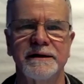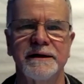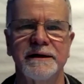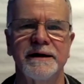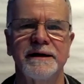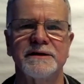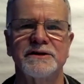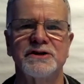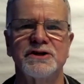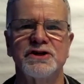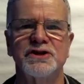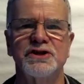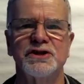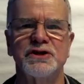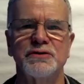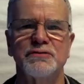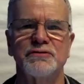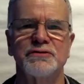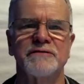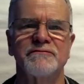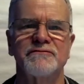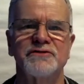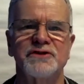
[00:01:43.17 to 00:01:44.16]
the
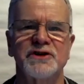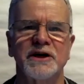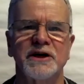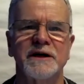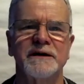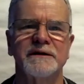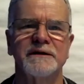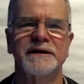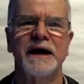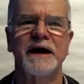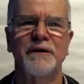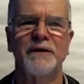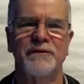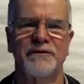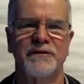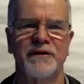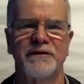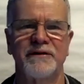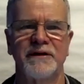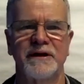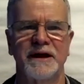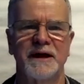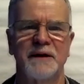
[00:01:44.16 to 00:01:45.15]
Institute of Child Health,
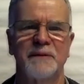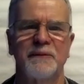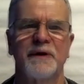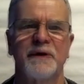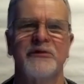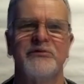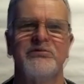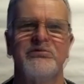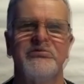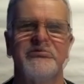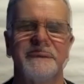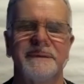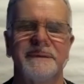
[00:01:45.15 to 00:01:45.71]
I think it was.